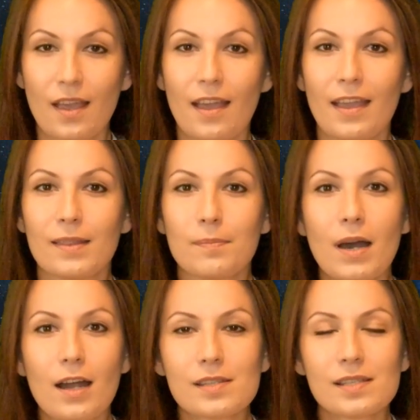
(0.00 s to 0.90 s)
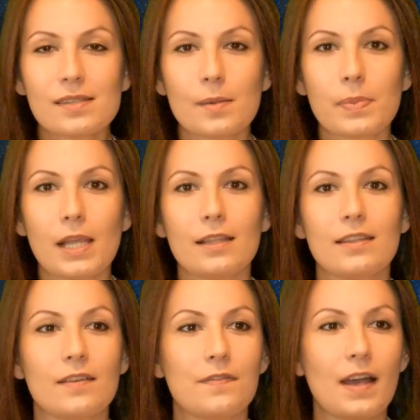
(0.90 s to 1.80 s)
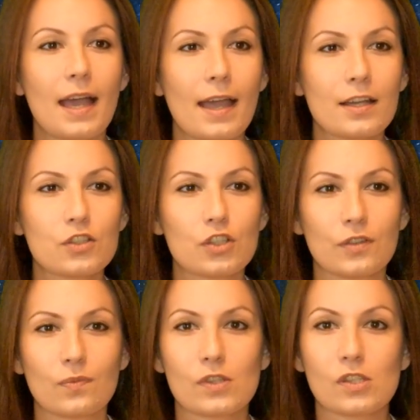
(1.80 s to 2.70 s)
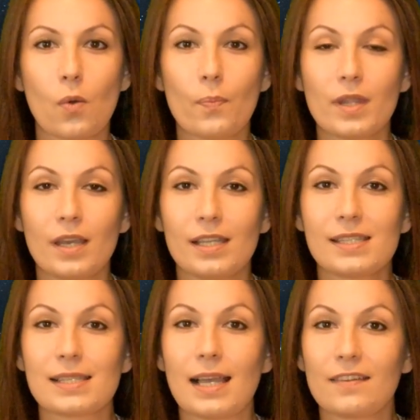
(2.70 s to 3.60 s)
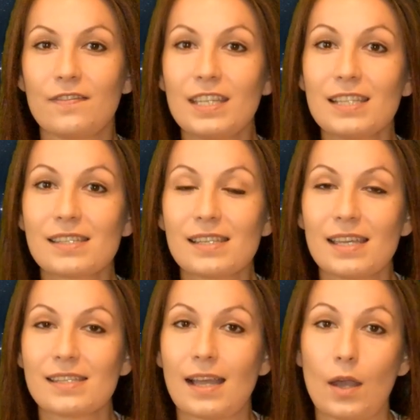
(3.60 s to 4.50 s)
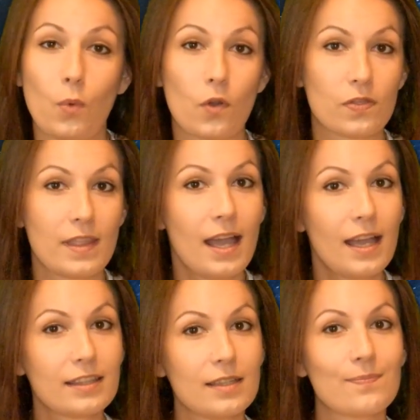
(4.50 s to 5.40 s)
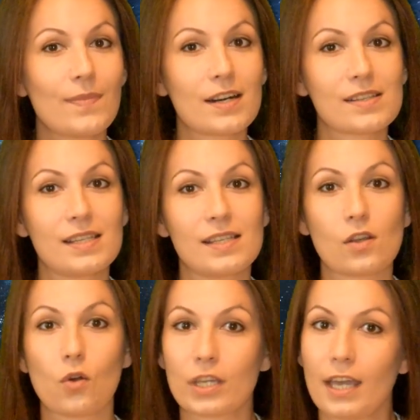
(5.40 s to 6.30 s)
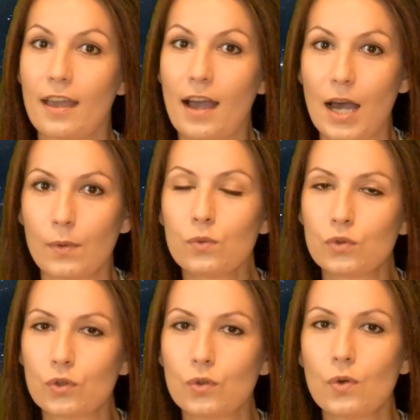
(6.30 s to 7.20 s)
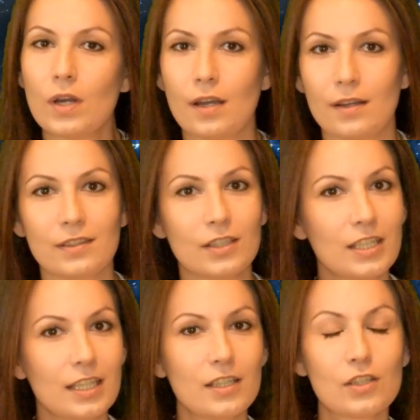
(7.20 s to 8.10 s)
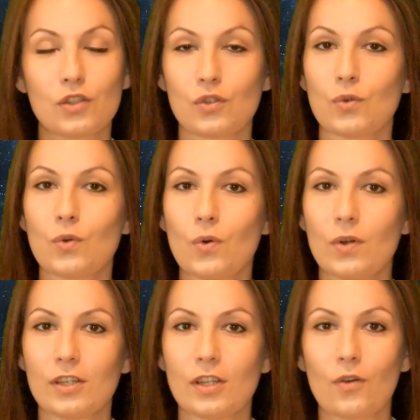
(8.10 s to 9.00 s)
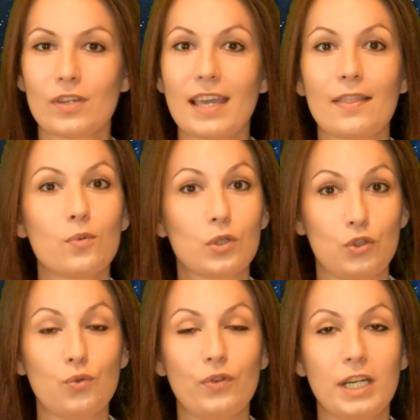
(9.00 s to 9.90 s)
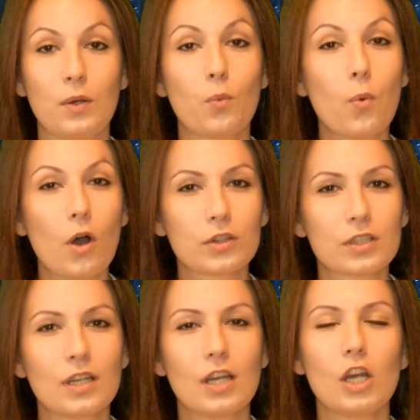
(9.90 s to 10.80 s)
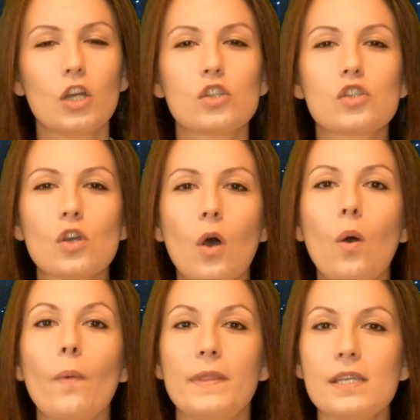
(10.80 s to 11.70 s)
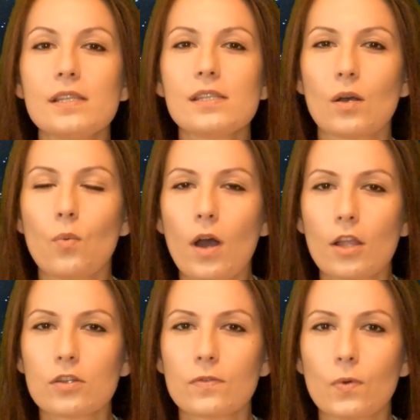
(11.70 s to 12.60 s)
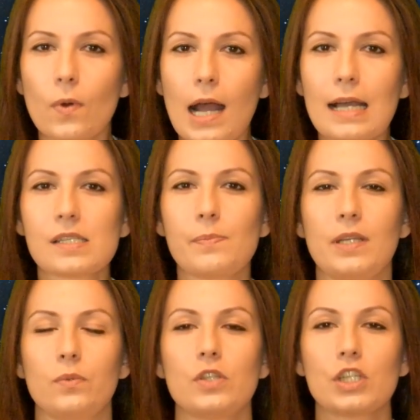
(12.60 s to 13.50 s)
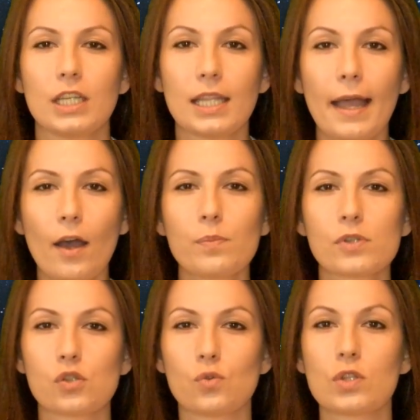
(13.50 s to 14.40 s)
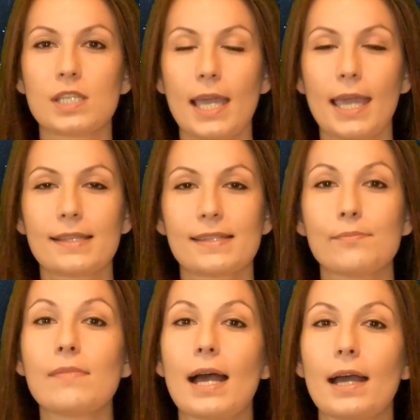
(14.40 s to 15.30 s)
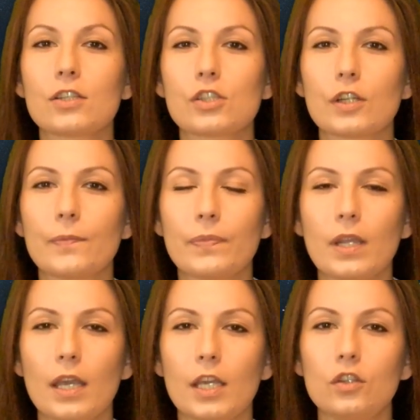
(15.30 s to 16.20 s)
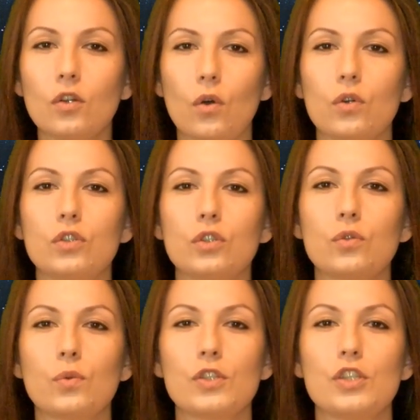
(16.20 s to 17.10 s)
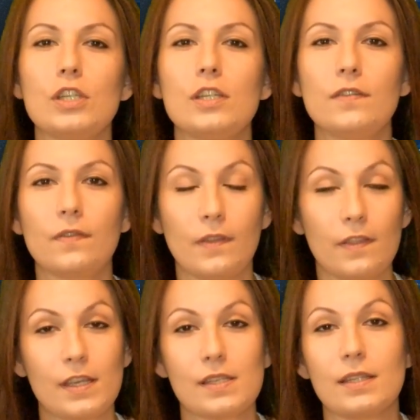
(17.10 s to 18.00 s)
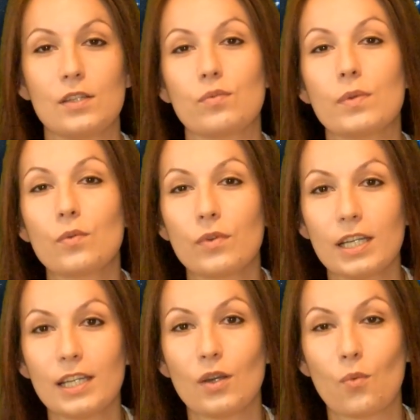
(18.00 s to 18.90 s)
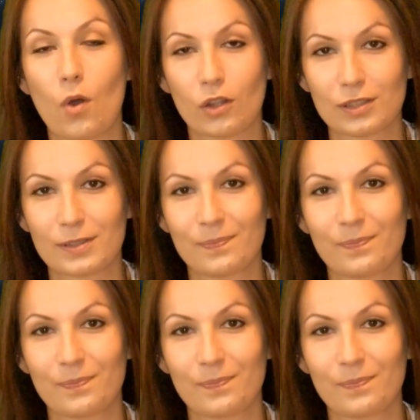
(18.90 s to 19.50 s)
And Mars is the planet of action. So it's like Venus says, I want that. And Mars says, okay, I will do the needed to, get what you really want. So this is a wonderful aspect which can help us to take some action in order to achieve the things that we really want.